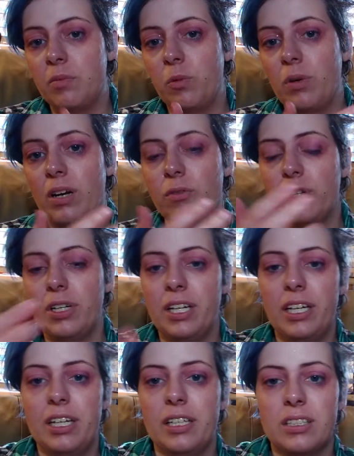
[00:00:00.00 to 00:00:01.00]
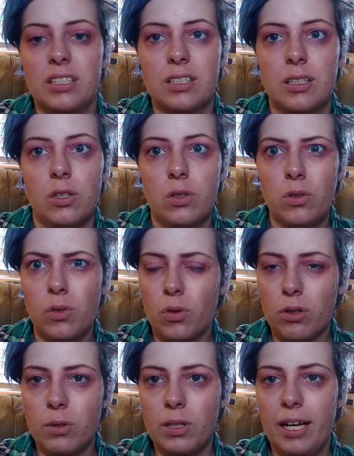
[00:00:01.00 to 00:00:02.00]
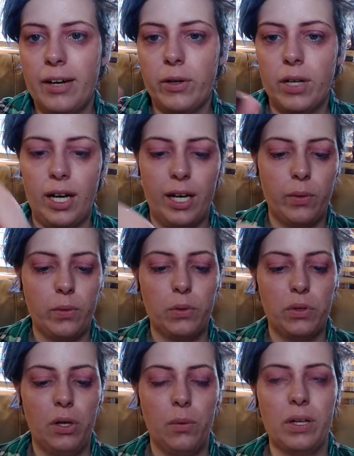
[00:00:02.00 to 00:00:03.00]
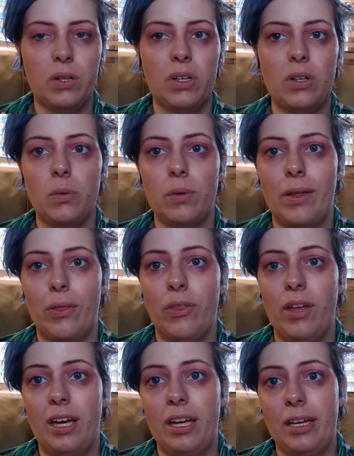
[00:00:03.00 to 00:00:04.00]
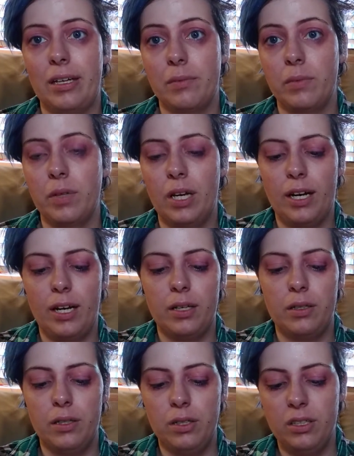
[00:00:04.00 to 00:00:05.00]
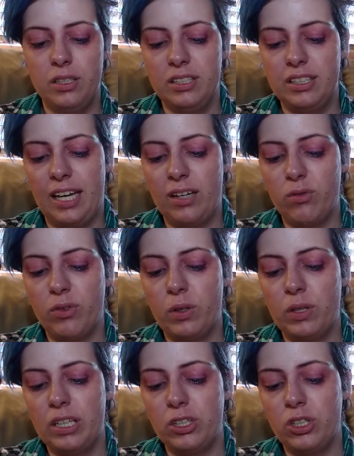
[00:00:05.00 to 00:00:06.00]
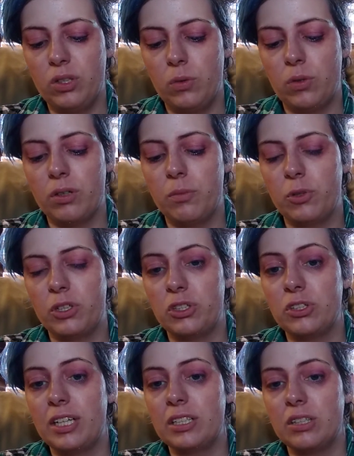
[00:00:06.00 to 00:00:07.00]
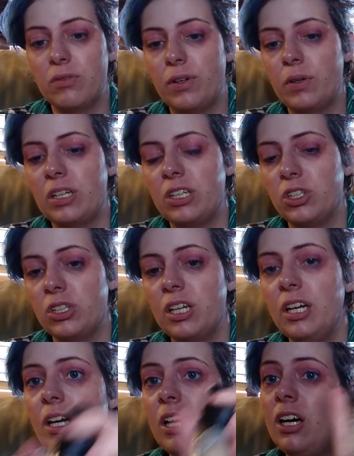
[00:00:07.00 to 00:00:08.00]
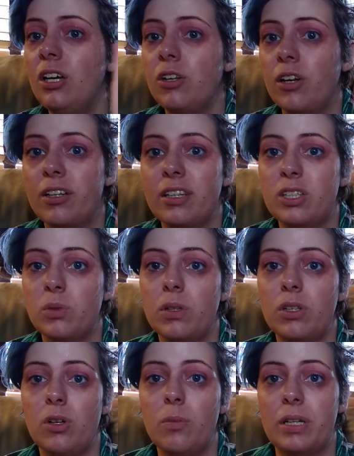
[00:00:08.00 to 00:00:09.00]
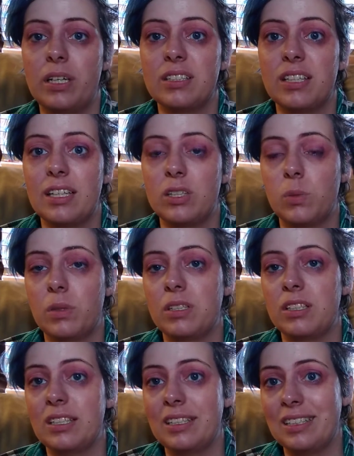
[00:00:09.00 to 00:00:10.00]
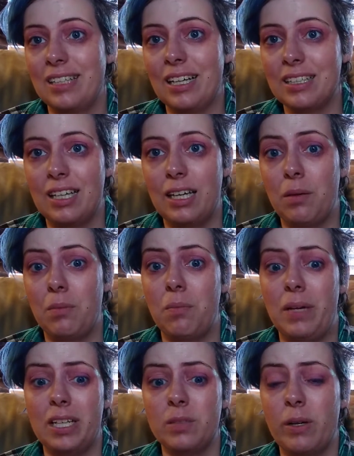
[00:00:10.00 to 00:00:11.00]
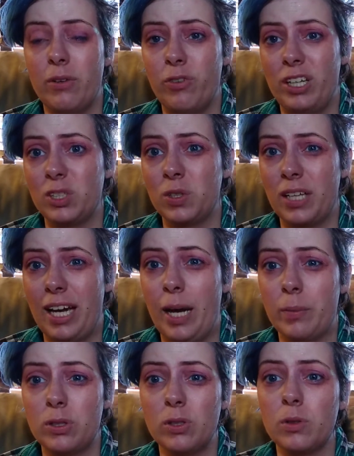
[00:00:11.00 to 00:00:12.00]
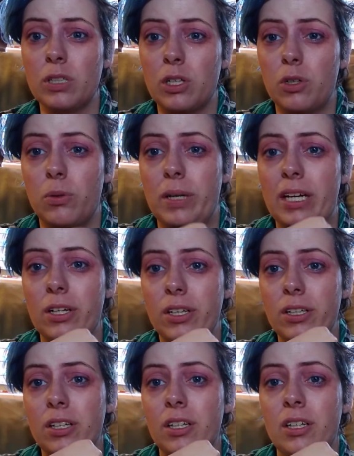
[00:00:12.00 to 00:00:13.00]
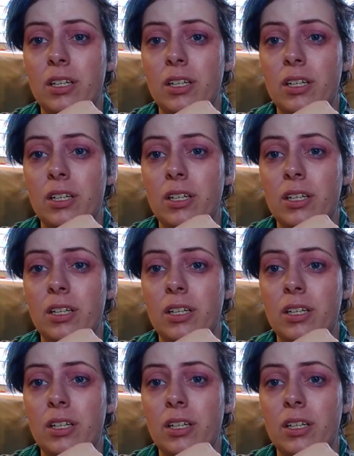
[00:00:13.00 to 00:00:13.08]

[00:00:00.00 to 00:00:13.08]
Whenever it's normal out, I will go in with a satin foundation or a moisturizing foundation. Not this one though, because this one sucks and it makes my face look absolutely cratered.